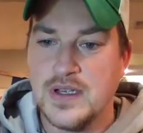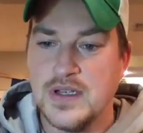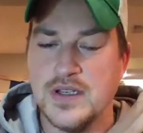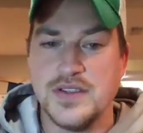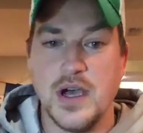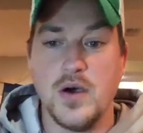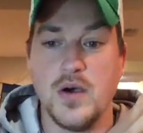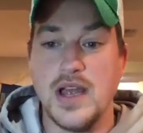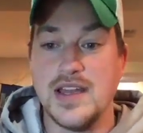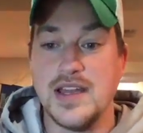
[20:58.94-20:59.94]
So,
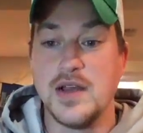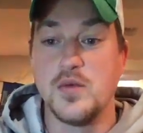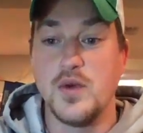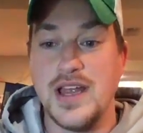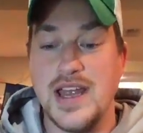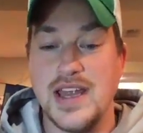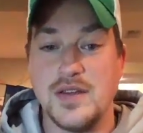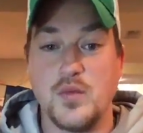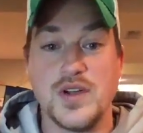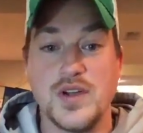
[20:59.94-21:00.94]
and
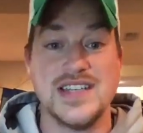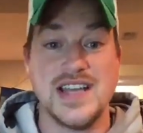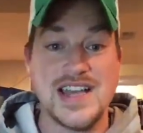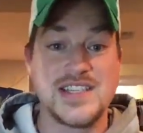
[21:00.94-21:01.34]
and what's nice